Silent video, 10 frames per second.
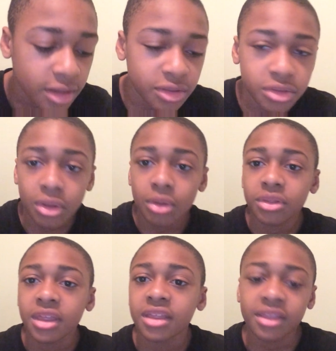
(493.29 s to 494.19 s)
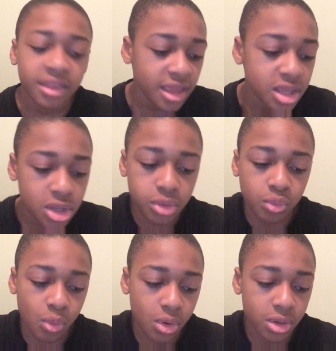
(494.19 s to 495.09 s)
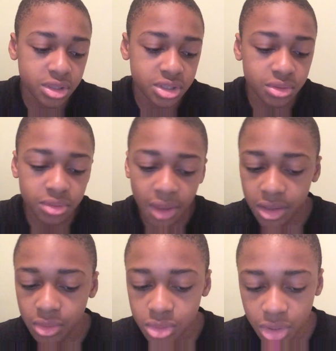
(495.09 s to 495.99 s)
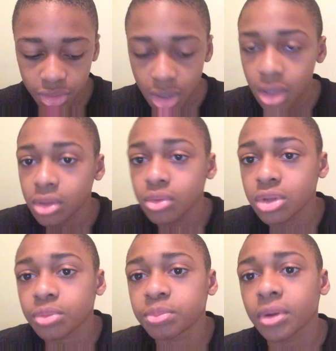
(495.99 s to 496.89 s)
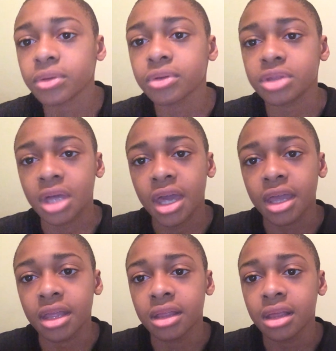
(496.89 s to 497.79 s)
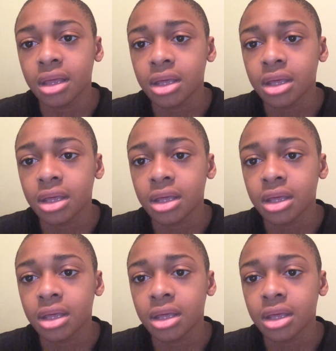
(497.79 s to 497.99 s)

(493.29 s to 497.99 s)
So then it just warns you that you just broke your chain.